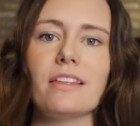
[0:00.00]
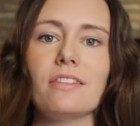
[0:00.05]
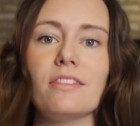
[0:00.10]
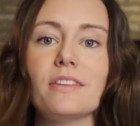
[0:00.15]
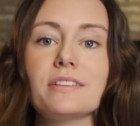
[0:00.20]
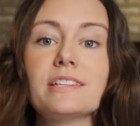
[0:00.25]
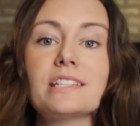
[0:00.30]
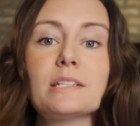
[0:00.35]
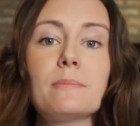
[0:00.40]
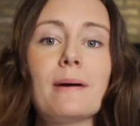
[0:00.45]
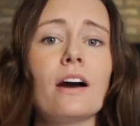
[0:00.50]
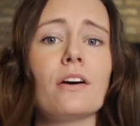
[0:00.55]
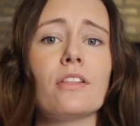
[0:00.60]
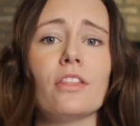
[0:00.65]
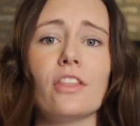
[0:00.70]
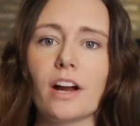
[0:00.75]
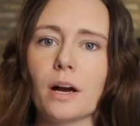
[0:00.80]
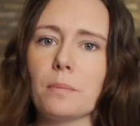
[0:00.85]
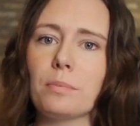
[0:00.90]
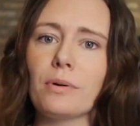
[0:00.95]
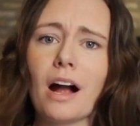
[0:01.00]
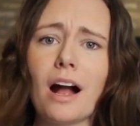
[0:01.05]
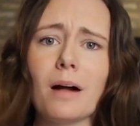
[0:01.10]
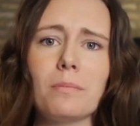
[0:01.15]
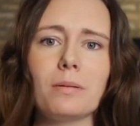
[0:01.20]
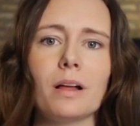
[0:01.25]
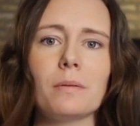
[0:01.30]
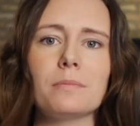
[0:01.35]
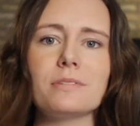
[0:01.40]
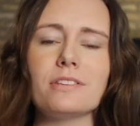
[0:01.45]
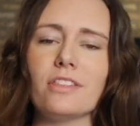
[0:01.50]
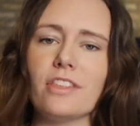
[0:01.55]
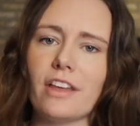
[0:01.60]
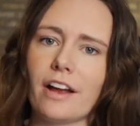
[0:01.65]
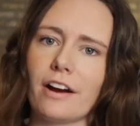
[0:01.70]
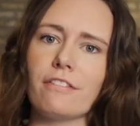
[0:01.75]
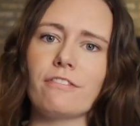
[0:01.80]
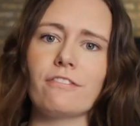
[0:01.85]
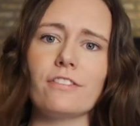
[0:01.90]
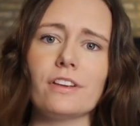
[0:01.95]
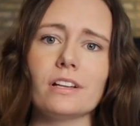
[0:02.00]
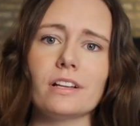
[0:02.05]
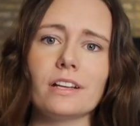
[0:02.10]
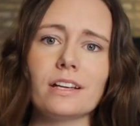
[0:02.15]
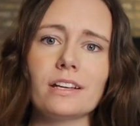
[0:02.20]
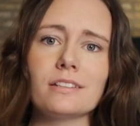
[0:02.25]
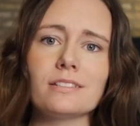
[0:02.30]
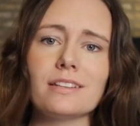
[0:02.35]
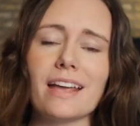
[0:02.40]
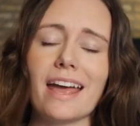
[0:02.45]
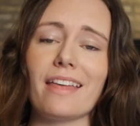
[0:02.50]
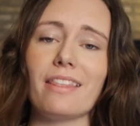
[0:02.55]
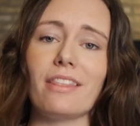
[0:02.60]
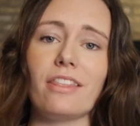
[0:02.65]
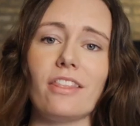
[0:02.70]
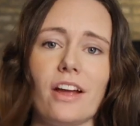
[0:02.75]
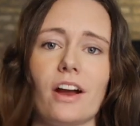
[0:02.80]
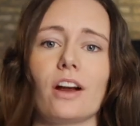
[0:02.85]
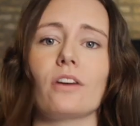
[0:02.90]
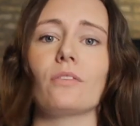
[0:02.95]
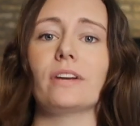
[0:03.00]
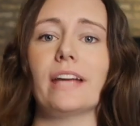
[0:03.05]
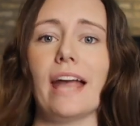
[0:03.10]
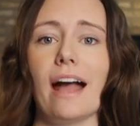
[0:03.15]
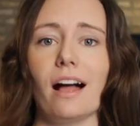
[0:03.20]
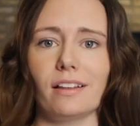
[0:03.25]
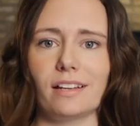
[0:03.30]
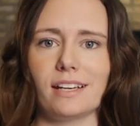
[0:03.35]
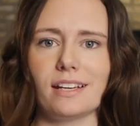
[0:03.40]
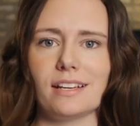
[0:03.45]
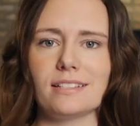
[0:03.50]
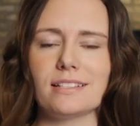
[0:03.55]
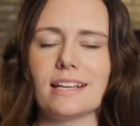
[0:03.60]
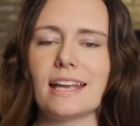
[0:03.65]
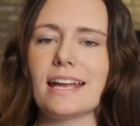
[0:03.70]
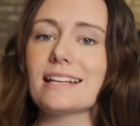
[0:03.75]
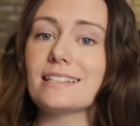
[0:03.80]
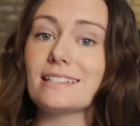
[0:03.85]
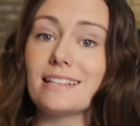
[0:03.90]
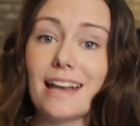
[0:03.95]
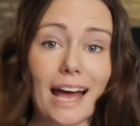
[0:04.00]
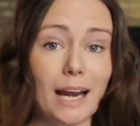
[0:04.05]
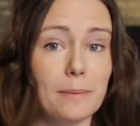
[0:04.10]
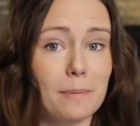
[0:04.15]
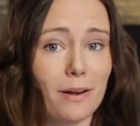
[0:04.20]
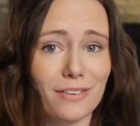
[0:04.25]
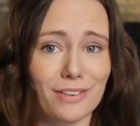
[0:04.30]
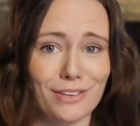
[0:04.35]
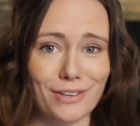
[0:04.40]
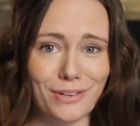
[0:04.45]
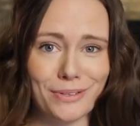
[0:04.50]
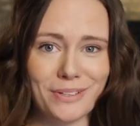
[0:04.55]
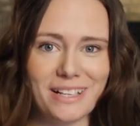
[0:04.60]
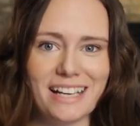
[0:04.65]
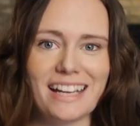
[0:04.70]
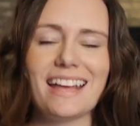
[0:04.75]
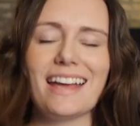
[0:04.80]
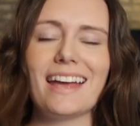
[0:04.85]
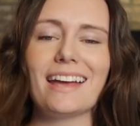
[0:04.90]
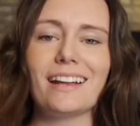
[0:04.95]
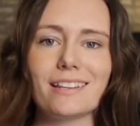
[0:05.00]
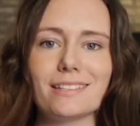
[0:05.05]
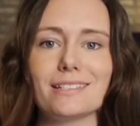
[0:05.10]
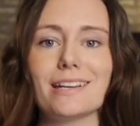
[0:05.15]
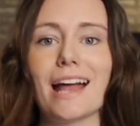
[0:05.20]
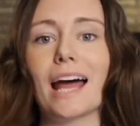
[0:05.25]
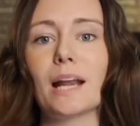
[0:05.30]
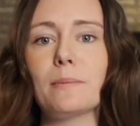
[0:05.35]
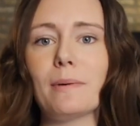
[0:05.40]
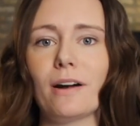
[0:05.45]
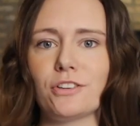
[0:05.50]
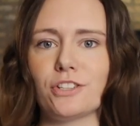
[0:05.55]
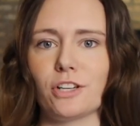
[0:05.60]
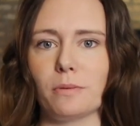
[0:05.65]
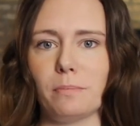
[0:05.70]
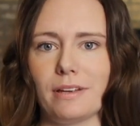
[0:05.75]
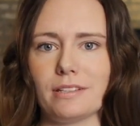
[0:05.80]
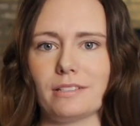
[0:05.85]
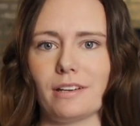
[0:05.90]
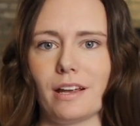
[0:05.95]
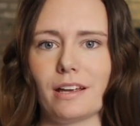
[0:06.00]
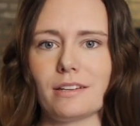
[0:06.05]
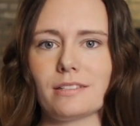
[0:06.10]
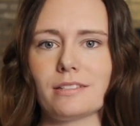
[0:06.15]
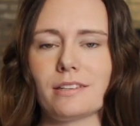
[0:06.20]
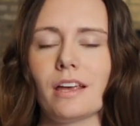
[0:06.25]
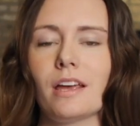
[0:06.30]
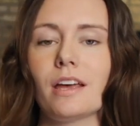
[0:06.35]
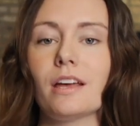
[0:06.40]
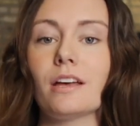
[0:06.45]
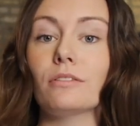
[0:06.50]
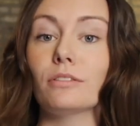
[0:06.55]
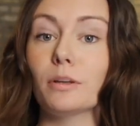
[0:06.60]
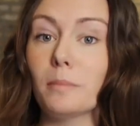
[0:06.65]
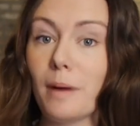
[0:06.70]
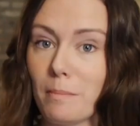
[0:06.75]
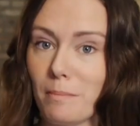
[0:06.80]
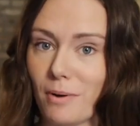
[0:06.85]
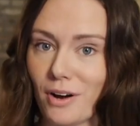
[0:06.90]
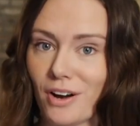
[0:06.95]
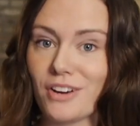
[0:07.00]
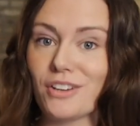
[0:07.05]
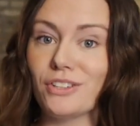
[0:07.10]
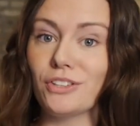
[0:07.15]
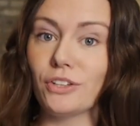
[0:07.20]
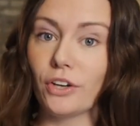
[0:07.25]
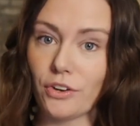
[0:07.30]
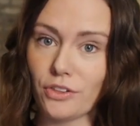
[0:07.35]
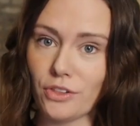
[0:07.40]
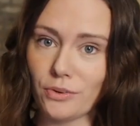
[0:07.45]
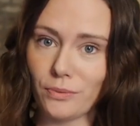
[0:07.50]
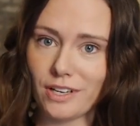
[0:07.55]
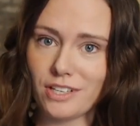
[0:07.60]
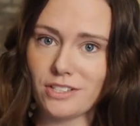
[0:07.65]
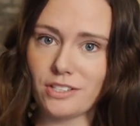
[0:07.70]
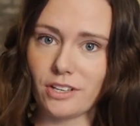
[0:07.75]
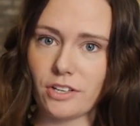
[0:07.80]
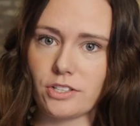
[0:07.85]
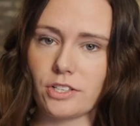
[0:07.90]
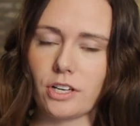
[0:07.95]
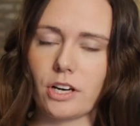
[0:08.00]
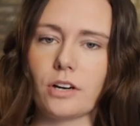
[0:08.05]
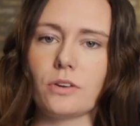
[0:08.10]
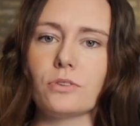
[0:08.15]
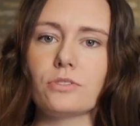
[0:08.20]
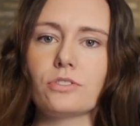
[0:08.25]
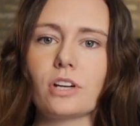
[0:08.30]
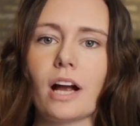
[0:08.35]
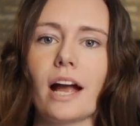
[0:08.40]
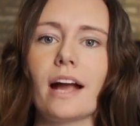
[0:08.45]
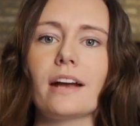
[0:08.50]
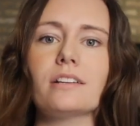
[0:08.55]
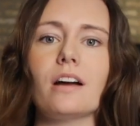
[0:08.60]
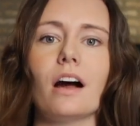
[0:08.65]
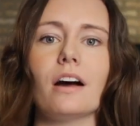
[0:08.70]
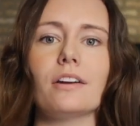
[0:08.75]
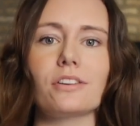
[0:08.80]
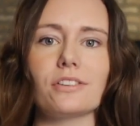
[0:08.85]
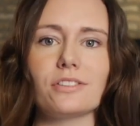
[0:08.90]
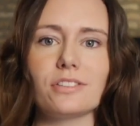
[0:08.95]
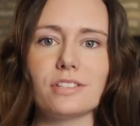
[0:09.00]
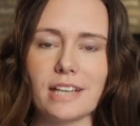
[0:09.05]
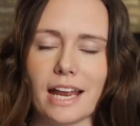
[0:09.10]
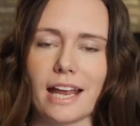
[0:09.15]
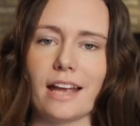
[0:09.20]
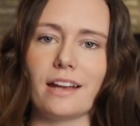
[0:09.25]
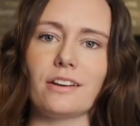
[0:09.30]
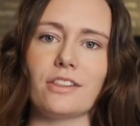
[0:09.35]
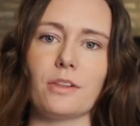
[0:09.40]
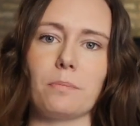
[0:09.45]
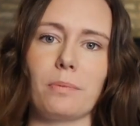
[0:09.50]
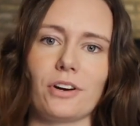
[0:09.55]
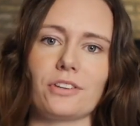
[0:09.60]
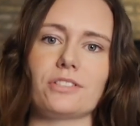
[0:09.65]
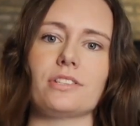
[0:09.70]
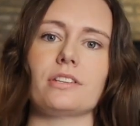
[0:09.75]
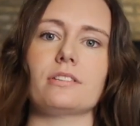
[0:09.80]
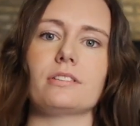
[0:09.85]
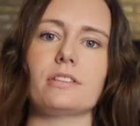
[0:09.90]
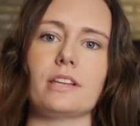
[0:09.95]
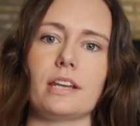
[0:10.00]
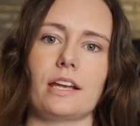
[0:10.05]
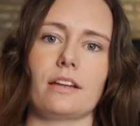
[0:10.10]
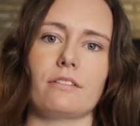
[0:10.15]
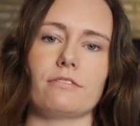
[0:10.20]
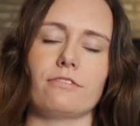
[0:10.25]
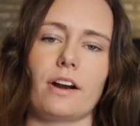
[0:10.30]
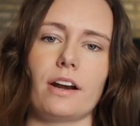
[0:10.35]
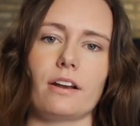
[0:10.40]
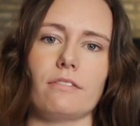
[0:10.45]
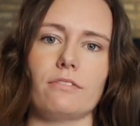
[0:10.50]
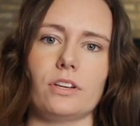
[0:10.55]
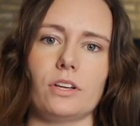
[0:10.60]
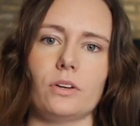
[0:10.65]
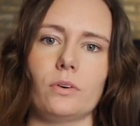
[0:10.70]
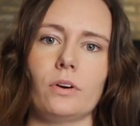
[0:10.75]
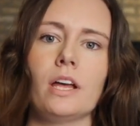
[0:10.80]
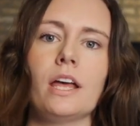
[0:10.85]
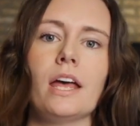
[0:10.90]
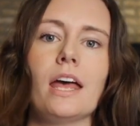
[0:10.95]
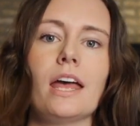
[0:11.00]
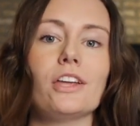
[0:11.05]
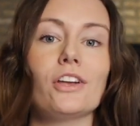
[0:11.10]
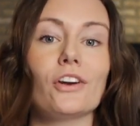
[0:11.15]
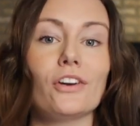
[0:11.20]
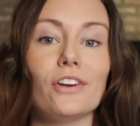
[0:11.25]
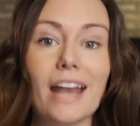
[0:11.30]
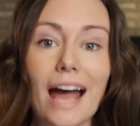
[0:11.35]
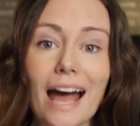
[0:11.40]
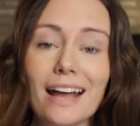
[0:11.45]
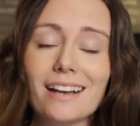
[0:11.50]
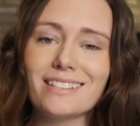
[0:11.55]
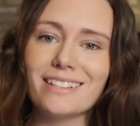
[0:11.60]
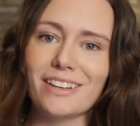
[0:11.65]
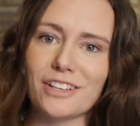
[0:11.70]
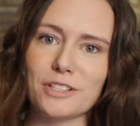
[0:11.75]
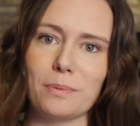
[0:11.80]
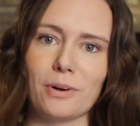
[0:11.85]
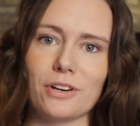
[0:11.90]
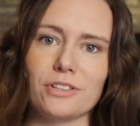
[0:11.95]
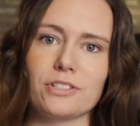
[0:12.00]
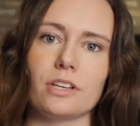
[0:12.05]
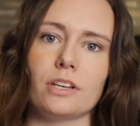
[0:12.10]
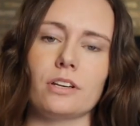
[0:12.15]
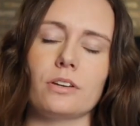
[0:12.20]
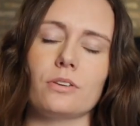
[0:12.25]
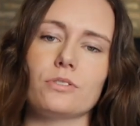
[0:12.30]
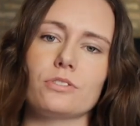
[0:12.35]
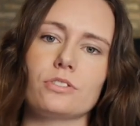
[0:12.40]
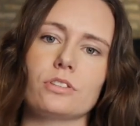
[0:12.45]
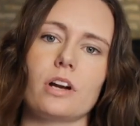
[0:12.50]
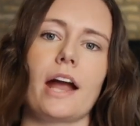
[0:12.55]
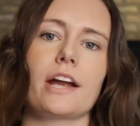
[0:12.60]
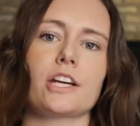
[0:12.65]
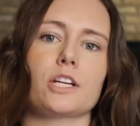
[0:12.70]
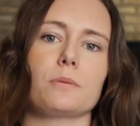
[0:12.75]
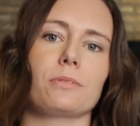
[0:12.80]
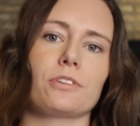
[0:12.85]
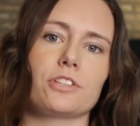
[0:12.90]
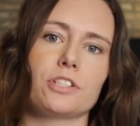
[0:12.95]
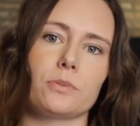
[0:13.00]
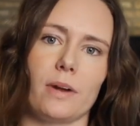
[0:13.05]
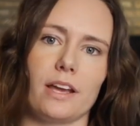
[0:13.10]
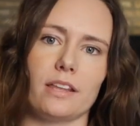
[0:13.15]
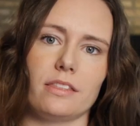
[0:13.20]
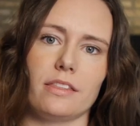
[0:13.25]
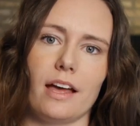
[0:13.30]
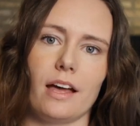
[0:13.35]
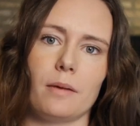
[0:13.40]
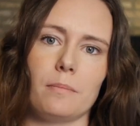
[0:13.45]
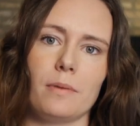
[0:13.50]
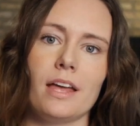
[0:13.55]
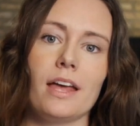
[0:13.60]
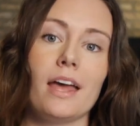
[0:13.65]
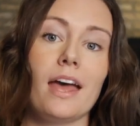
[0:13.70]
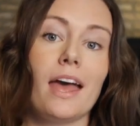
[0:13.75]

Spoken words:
This is about their problems, their feelings, and their realities. It's not about you, and it's not about your business. Remember, you're the researcher who's trying to understand the person sitting in front of you. You're not a salesperson who's trying to persuade them.